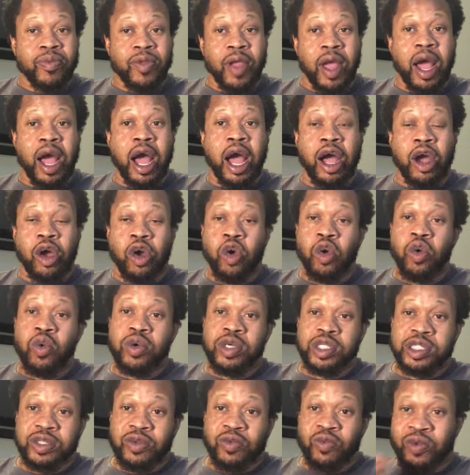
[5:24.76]
who
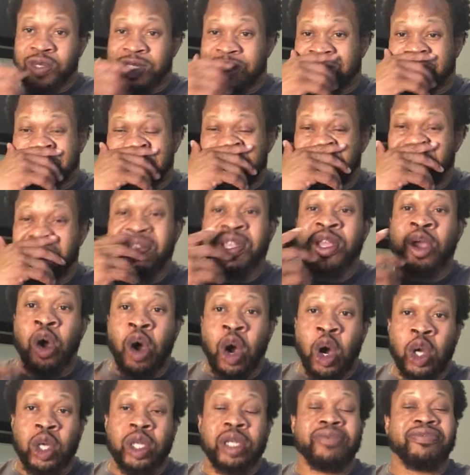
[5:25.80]
was receiving
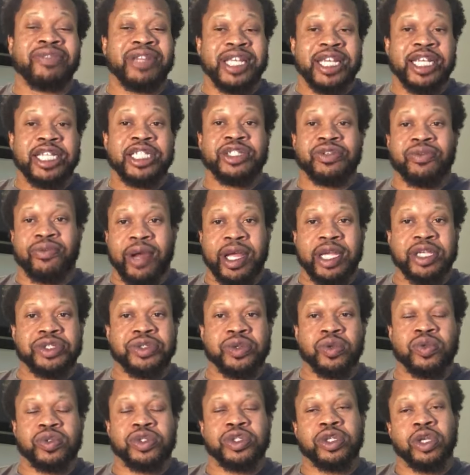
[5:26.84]
all of these
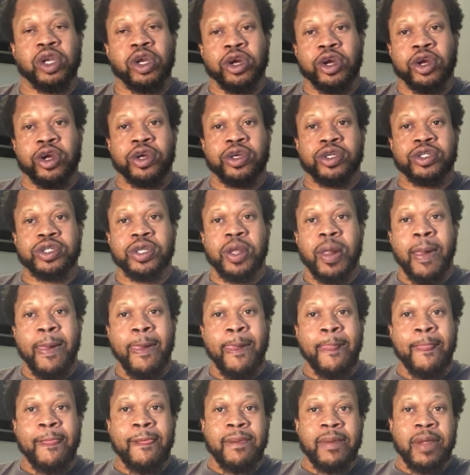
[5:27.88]
racial slurs
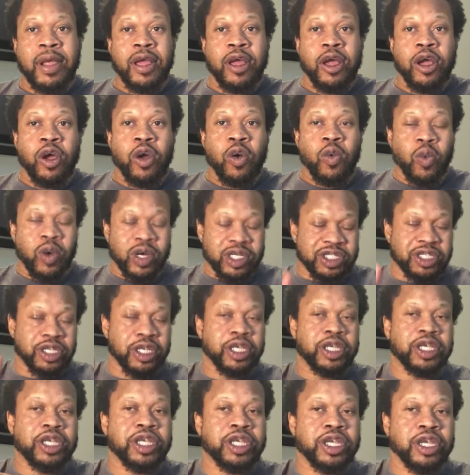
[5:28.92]
was
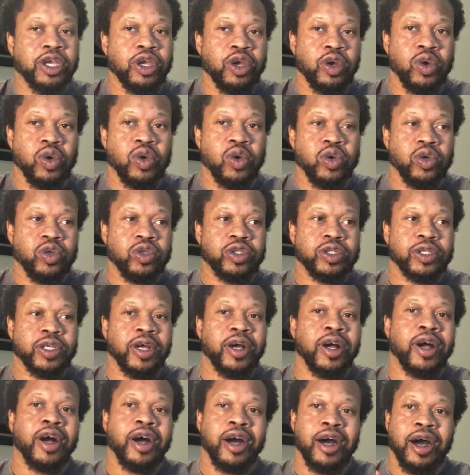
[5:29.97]
accused
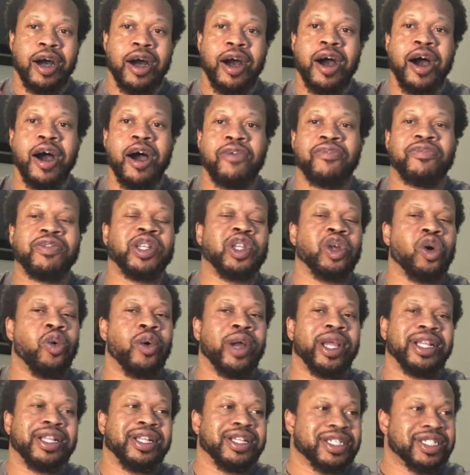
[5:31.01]
of
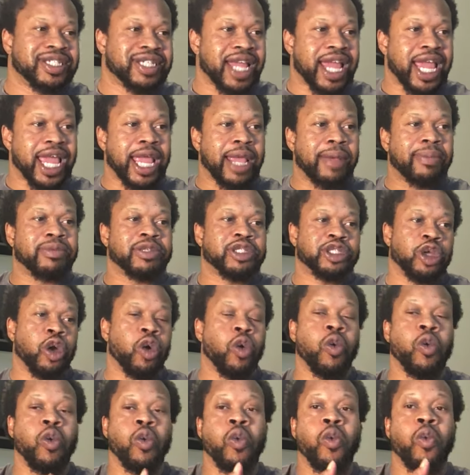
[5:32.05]
doing the same.
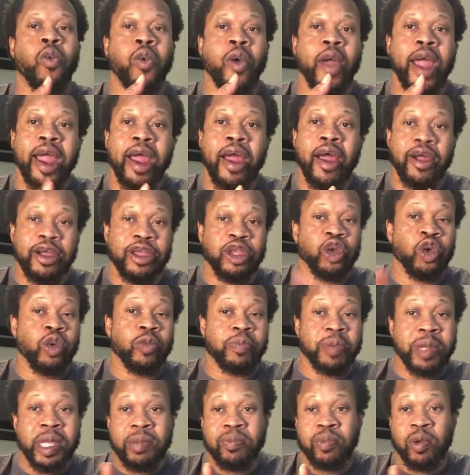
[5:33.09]
So where are you
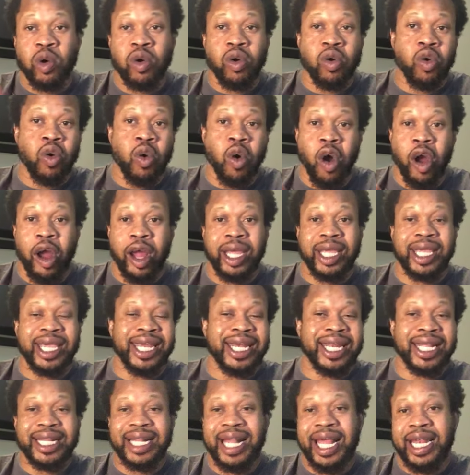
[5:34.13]
people who are
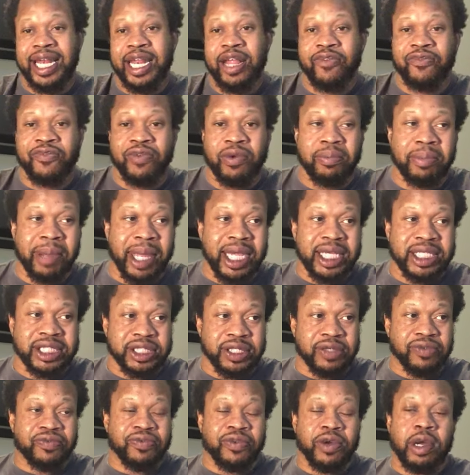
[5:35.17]
getting that
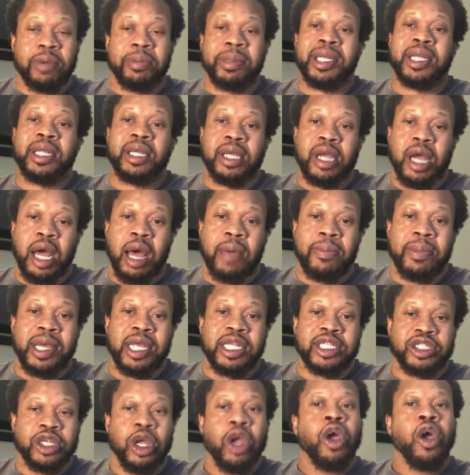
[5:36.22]
information from in the
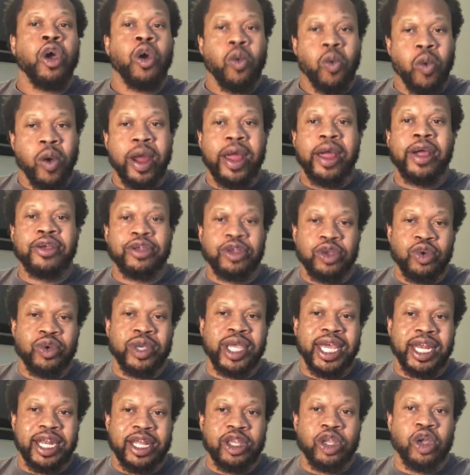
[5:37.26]
comments? Where are you
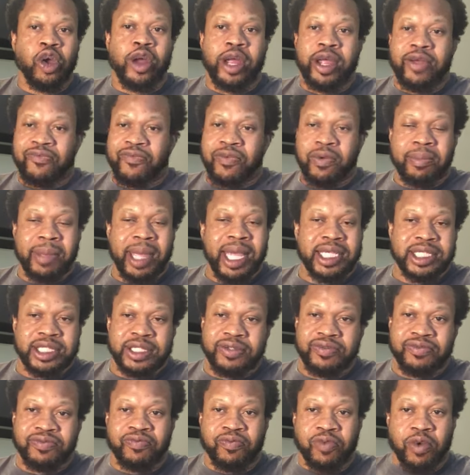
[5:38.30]
getting your
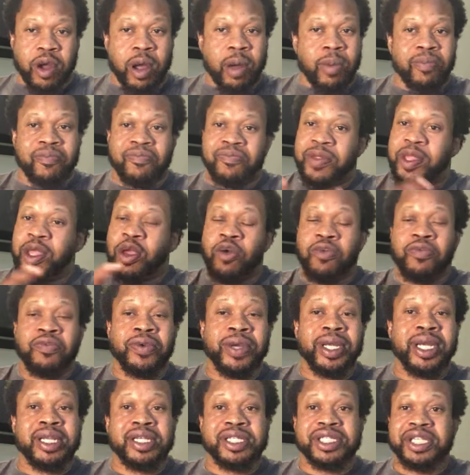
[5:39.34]
information from? Feel
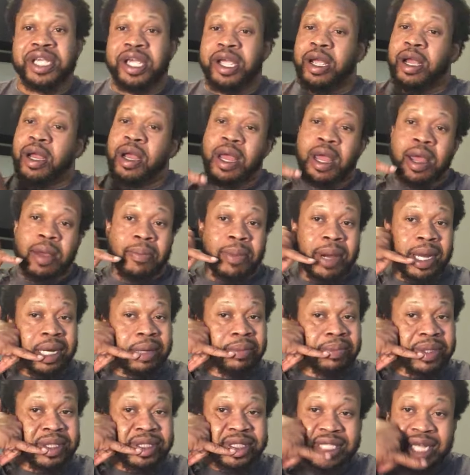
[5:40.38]
free to share. My
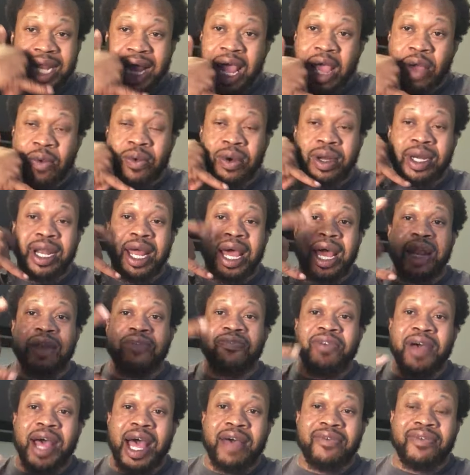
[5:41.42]
number is
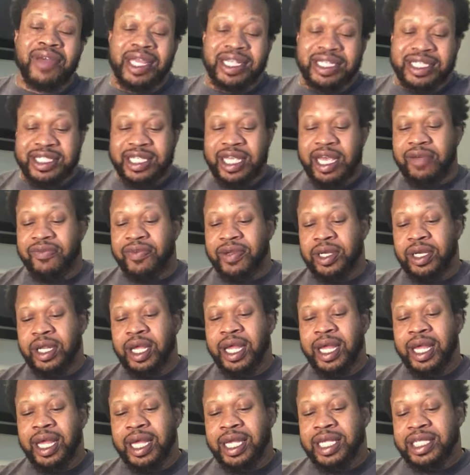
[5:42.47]

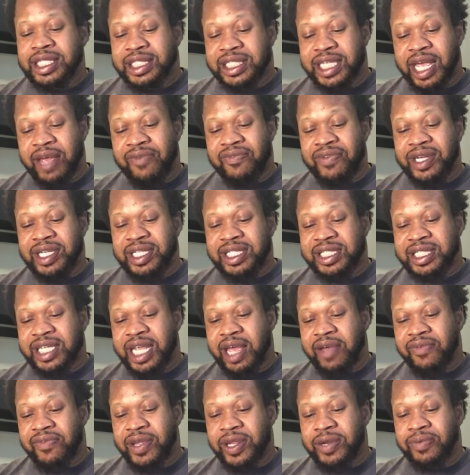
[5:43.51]

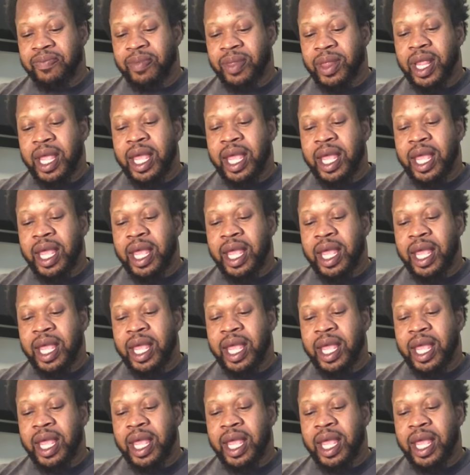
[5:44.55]
919-587-7782.